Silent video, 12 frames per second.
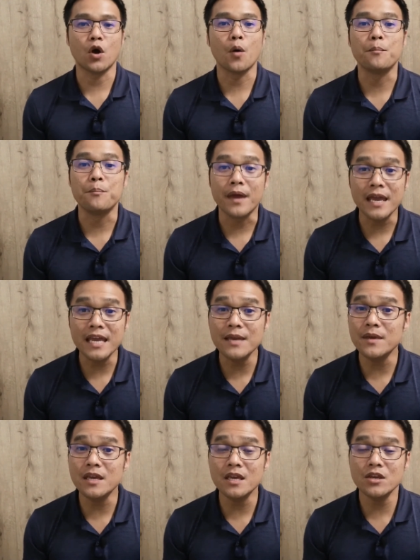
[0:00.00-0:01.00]
or
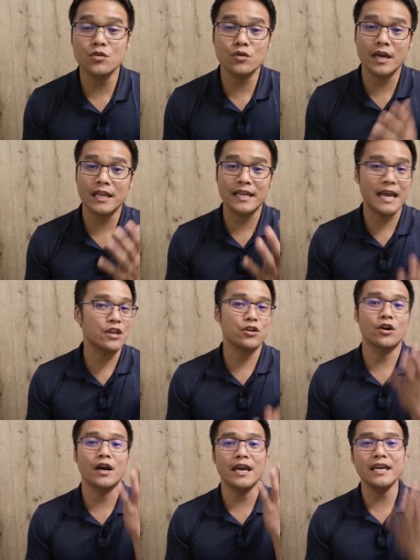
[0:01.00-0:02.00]
maybe you can get
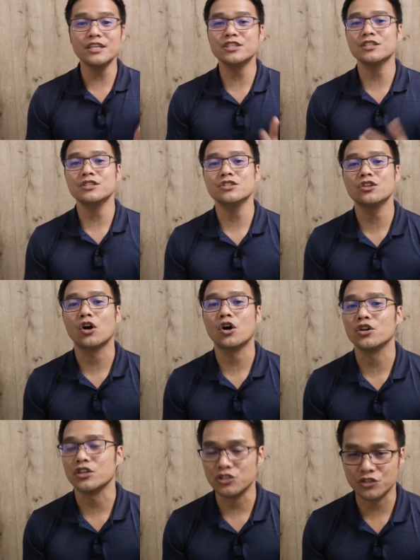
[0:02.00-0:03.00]
your agent
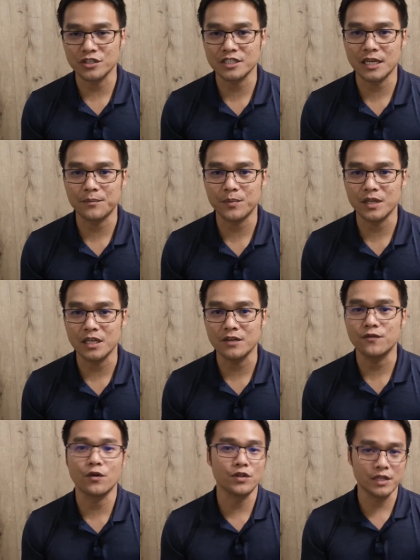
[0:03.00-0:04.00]
or insurance company
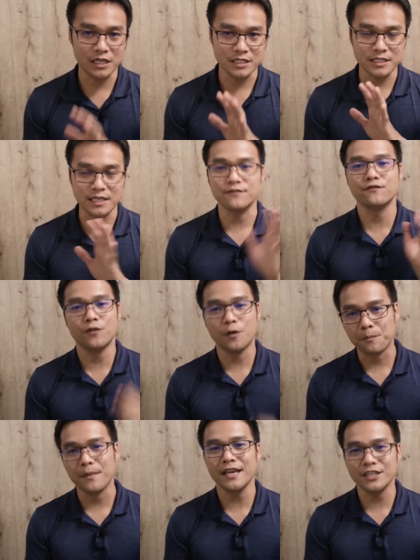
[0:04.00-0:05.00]
for this
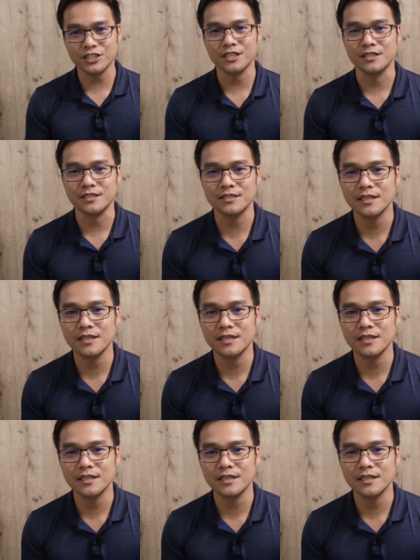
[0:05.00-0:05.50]
information.